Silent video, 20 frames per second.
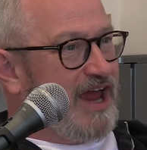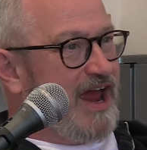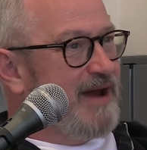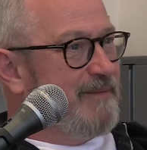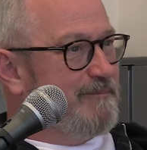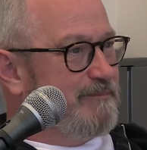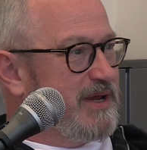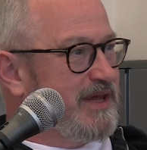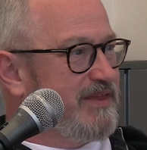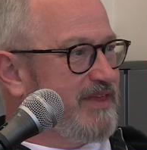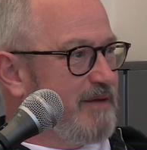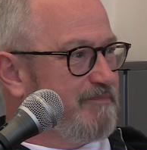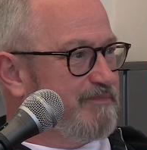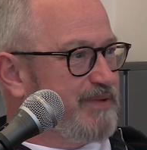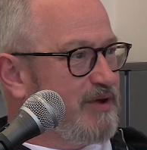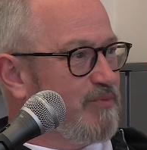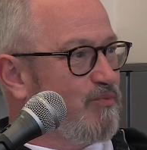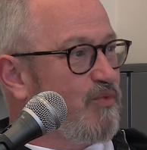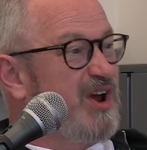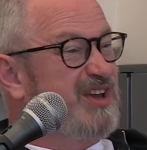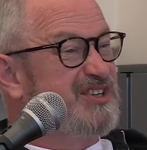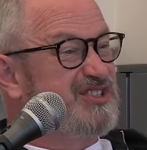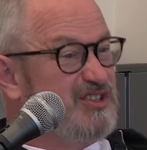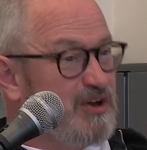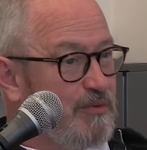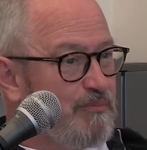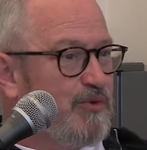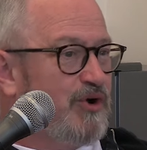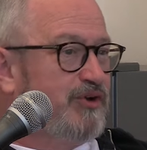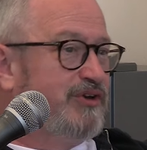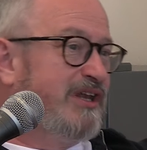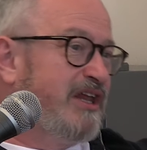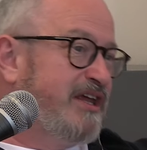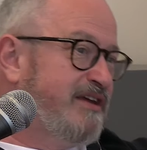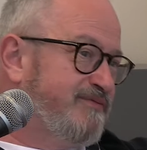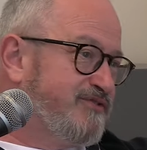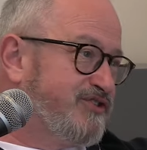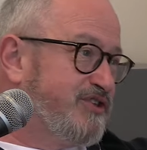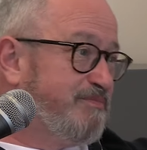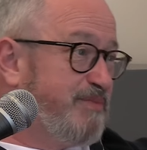can be that bit where someone
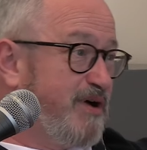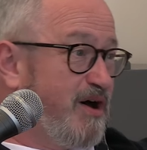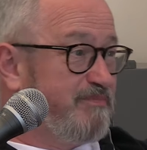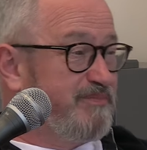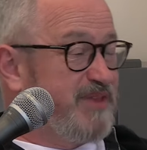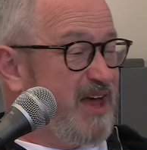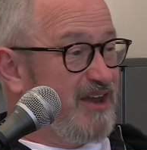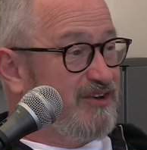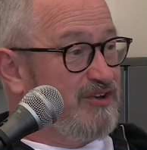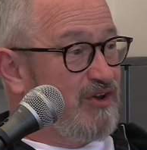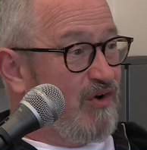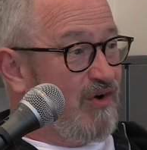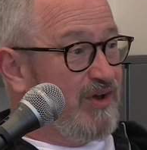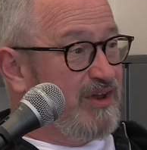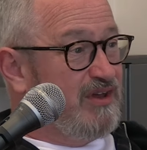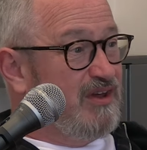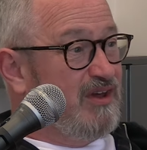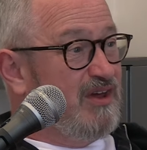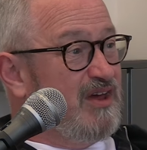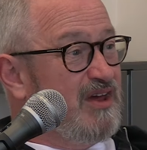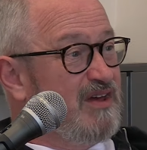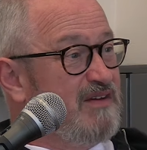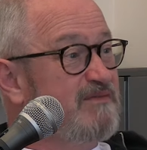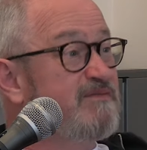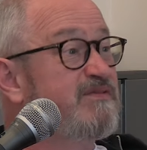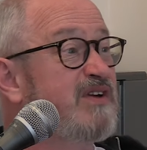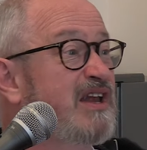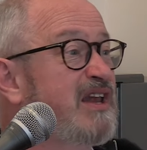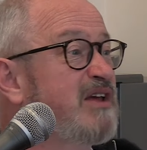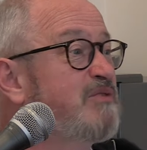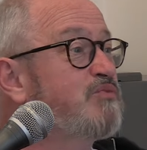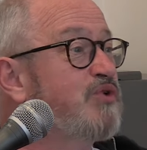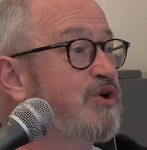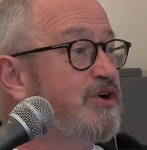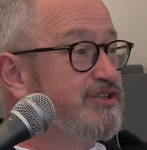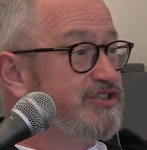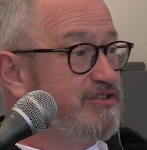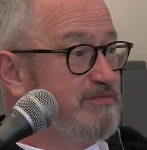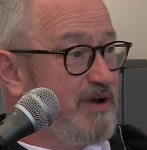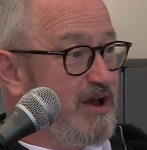leaves the pub that night feeling
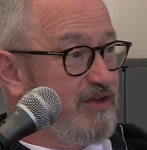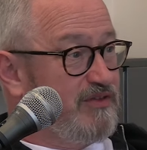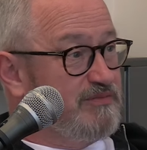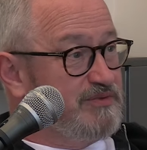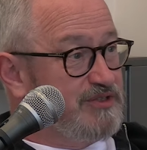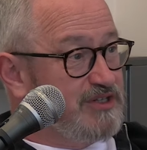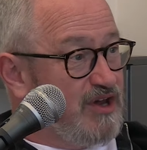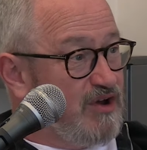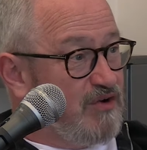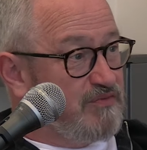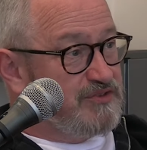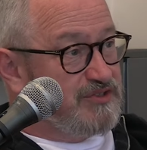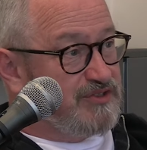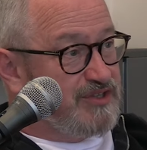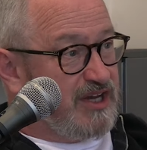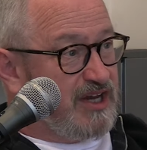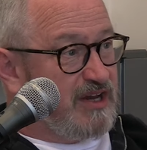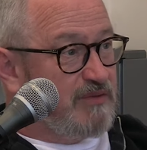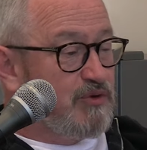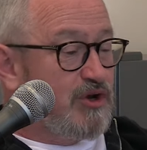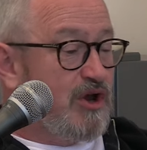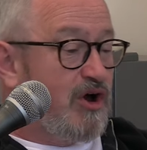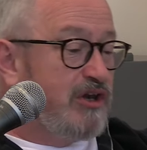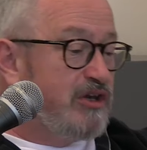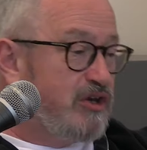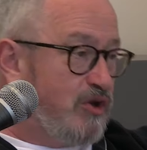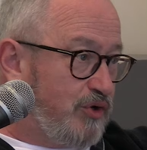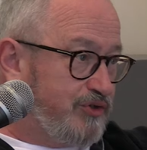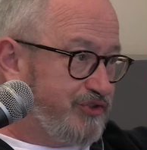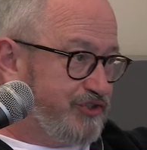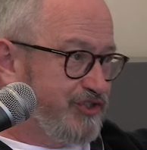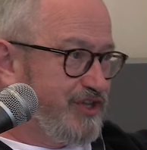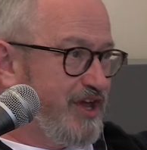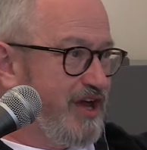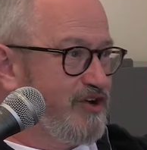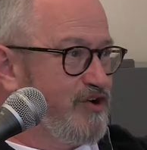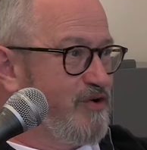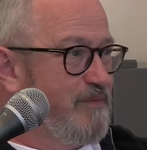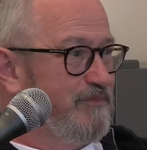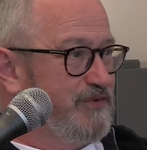worse about themselves and thinking, well, I lost
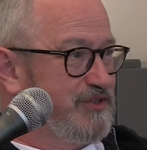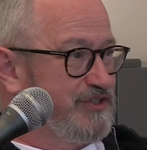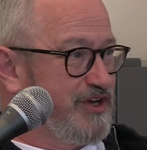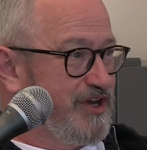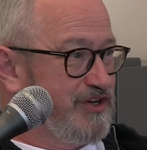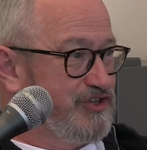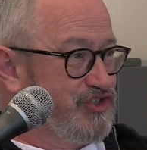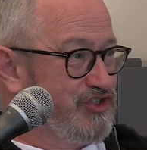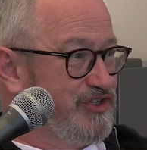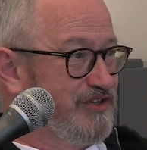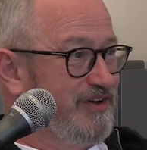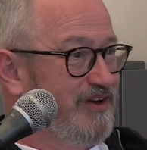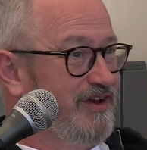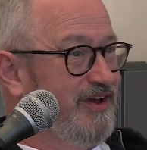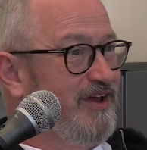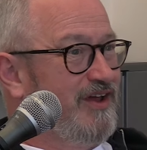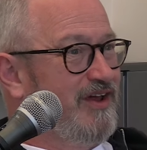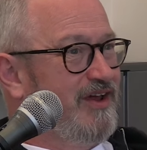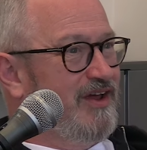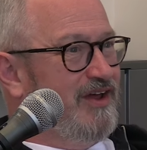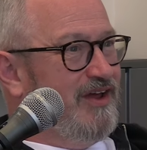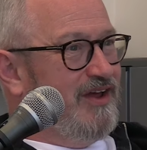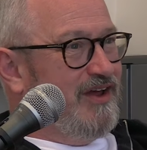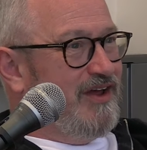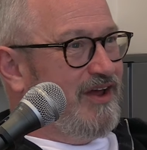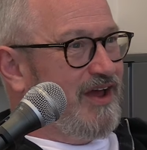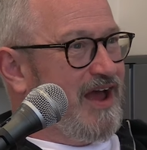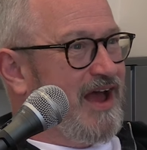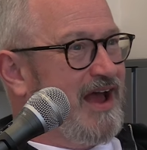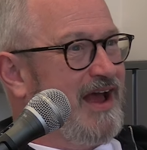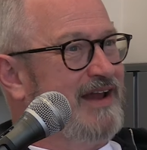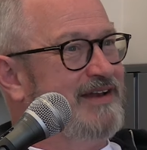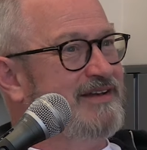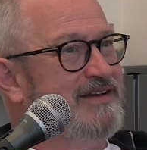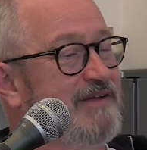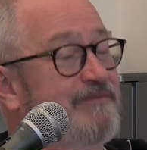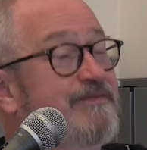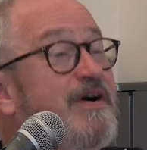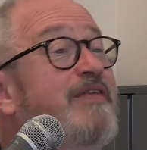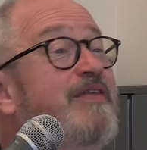that conversation. Right. And in